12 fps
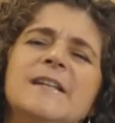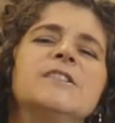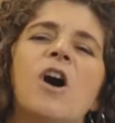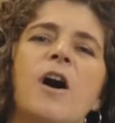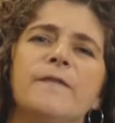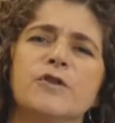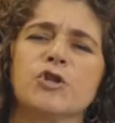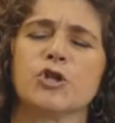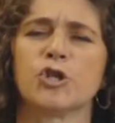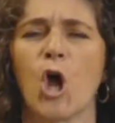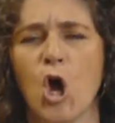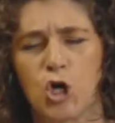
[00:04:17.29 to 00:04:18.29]
his
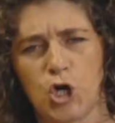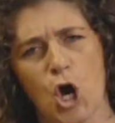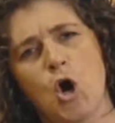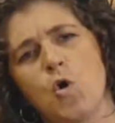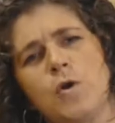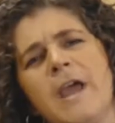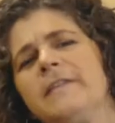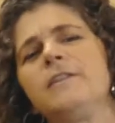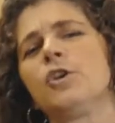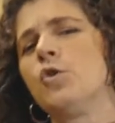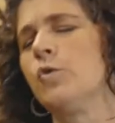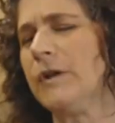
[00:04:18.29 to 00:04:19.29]
officers, go get
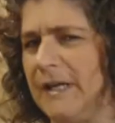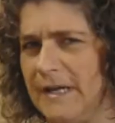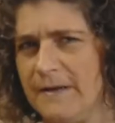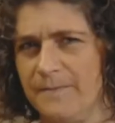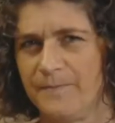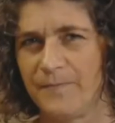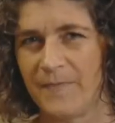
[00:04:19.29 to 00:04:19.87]
the queen.